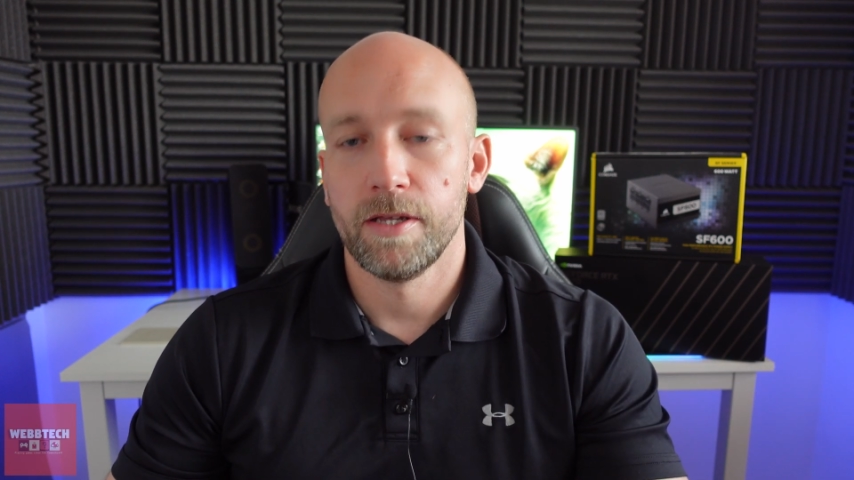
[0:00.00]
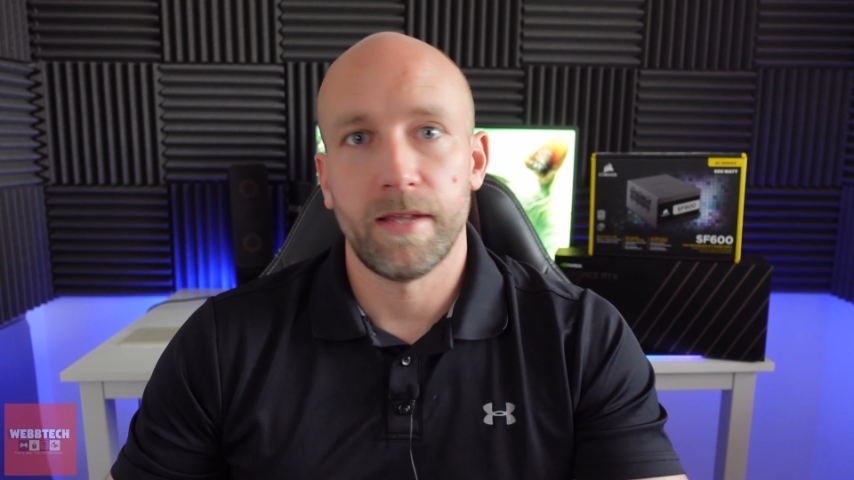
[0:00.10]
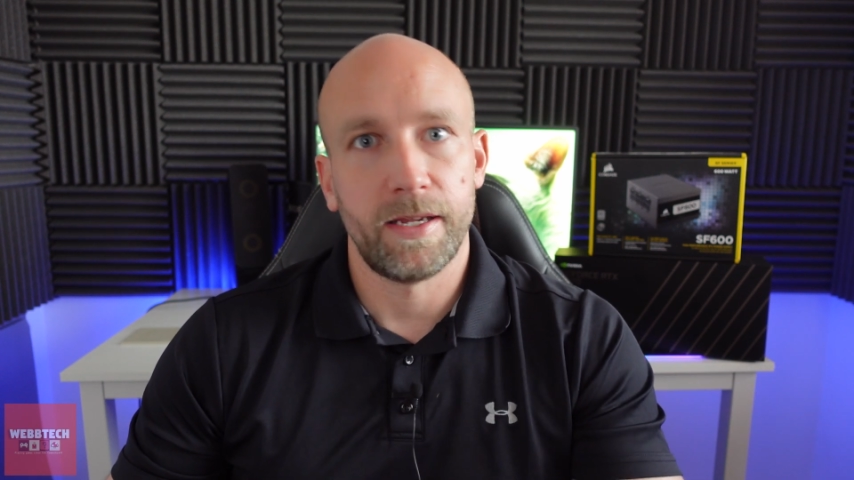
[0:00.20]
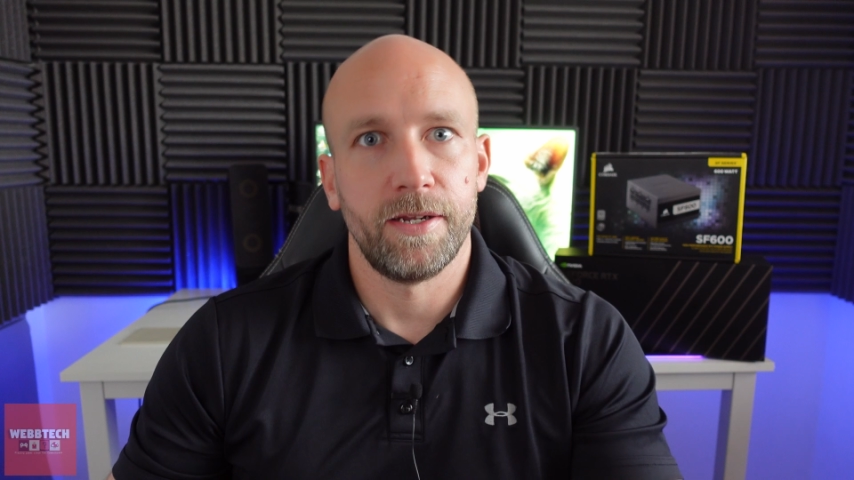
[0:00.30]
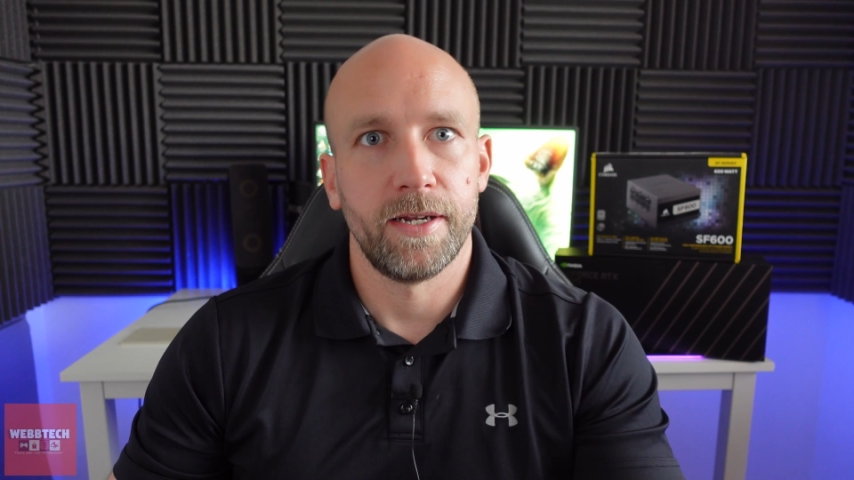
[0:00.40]

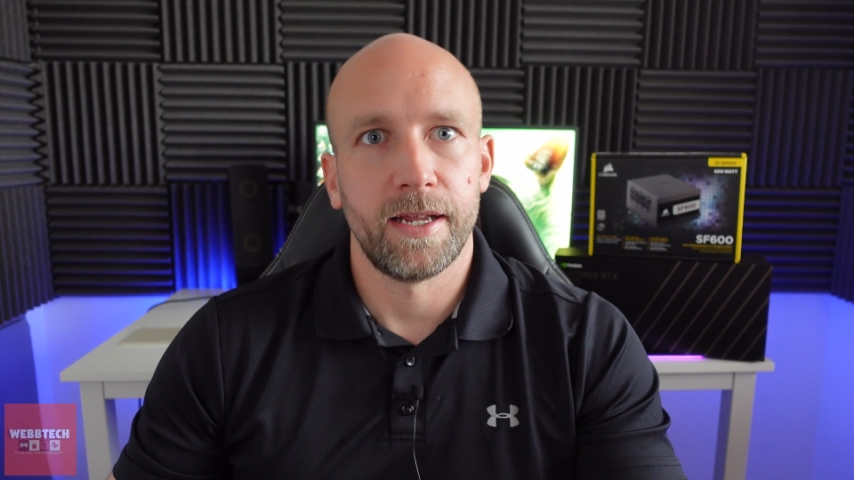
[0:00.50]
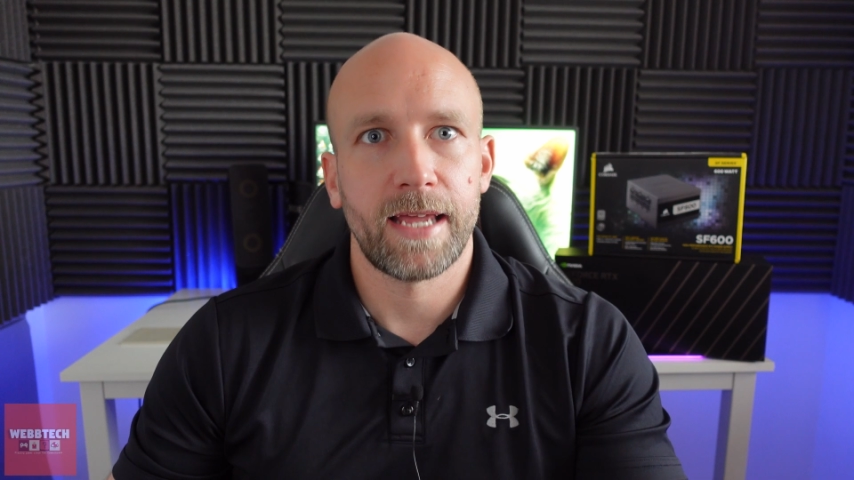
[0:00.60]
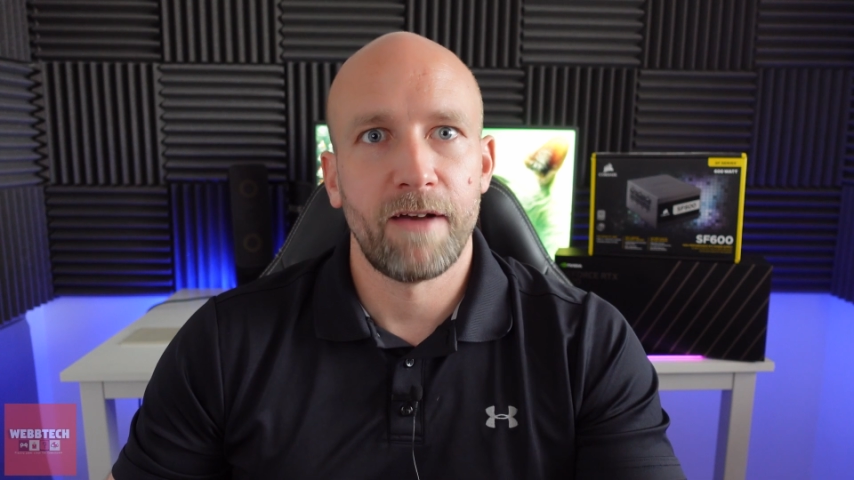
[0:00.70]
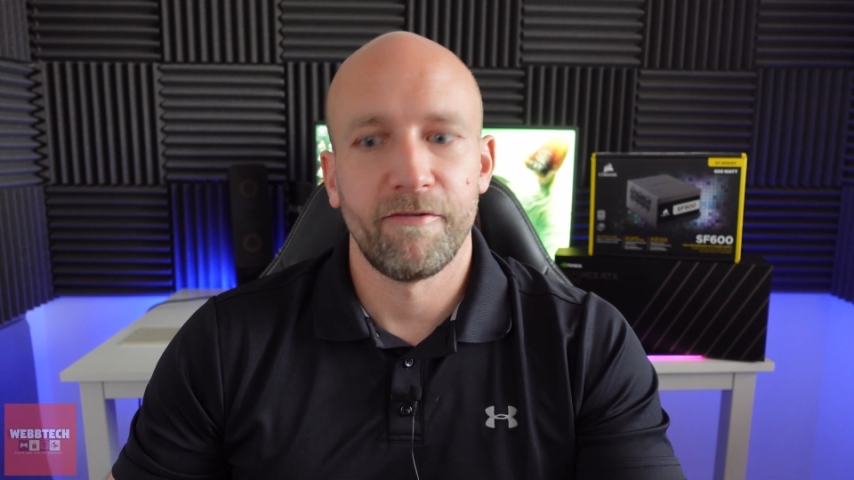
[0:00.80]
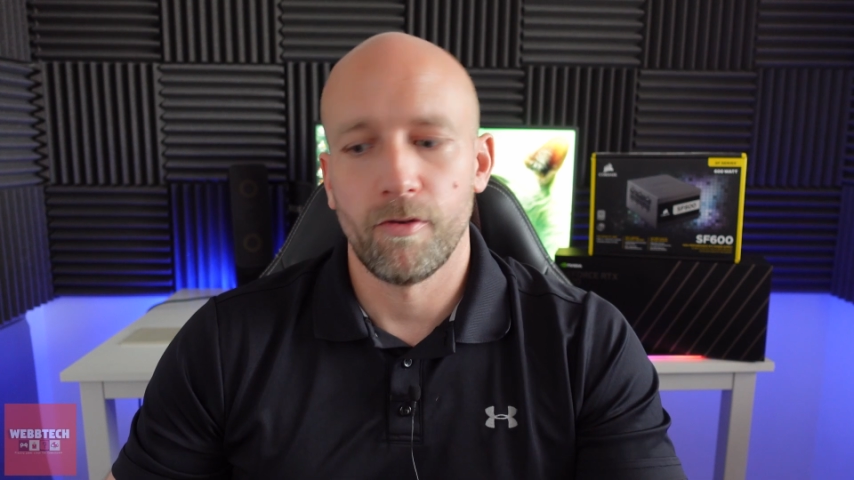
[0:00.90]
that you can
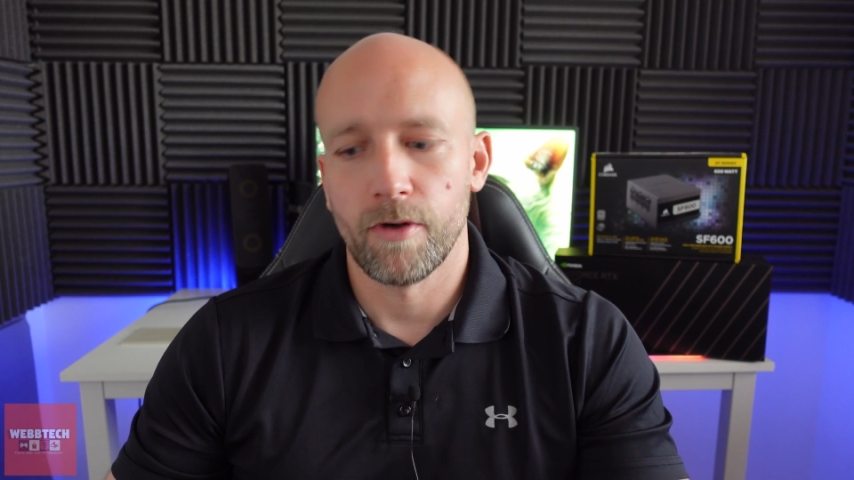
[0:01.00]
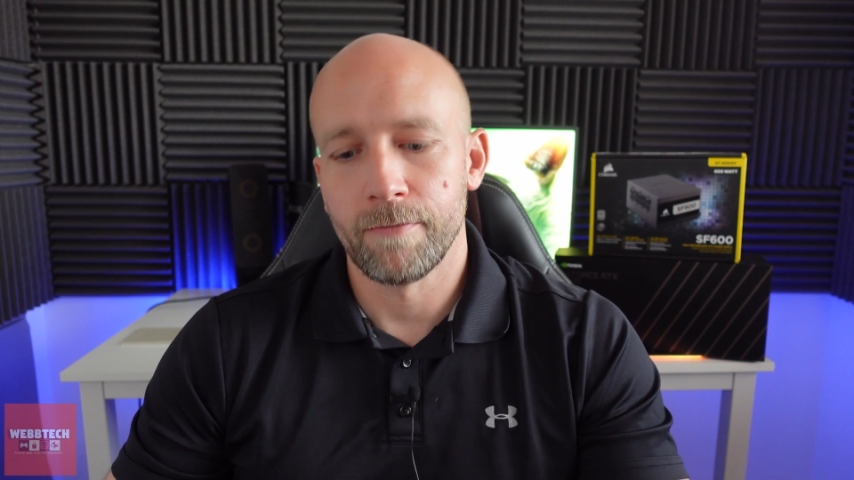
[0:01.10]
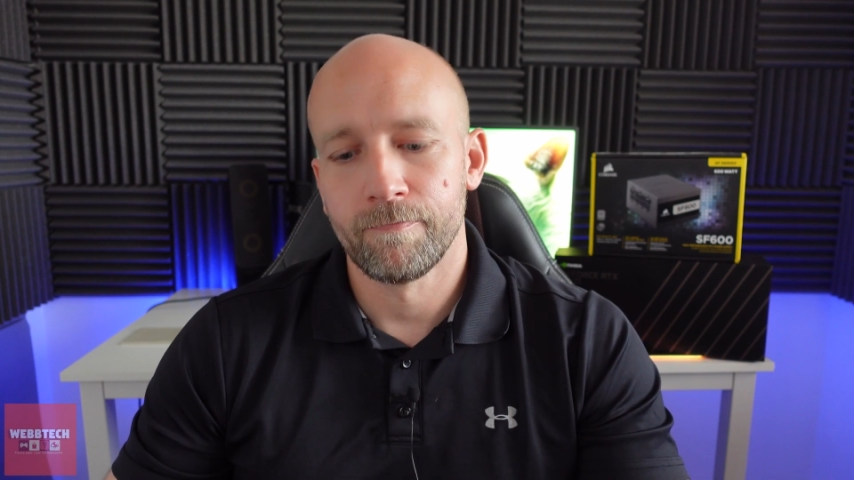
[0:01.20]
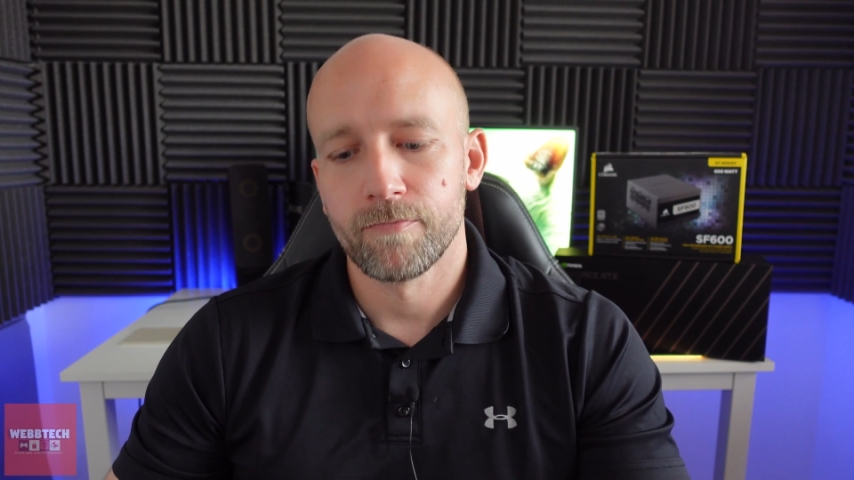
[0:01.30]
account for it.